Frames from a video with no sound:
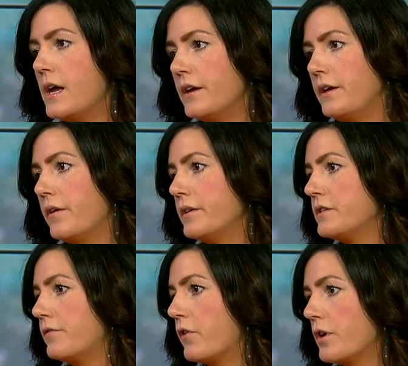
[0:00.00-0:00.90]
you know, it's
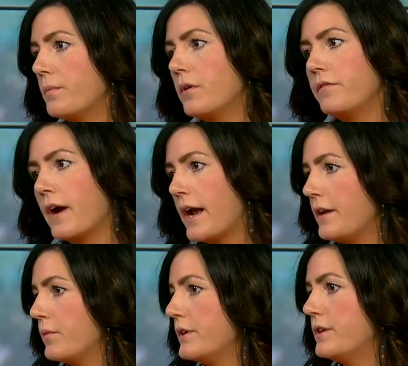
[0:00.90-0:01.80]
affordable for
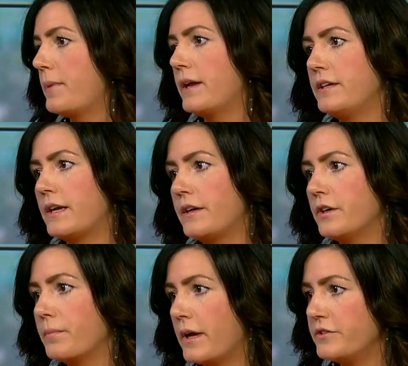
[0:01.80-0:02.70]
anyone depending on
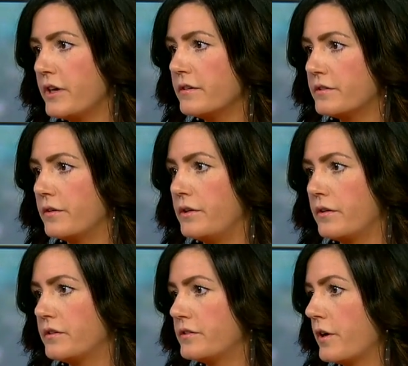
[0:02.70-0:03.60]
your budget. So you
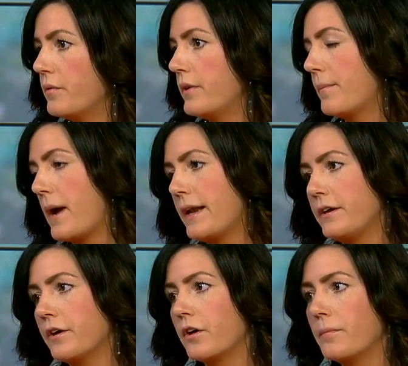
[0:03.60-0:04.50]
could start with a pedicure or